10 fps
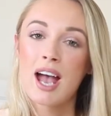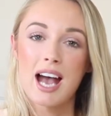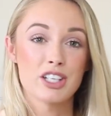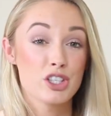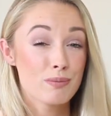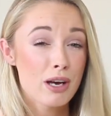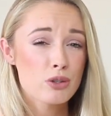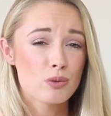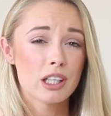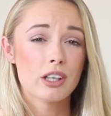and it
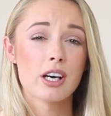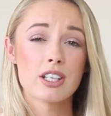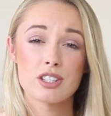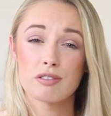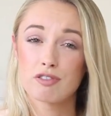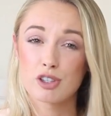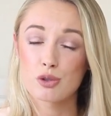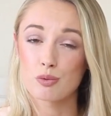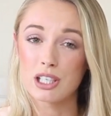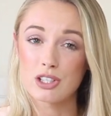smells really nice it
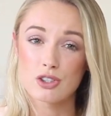feels really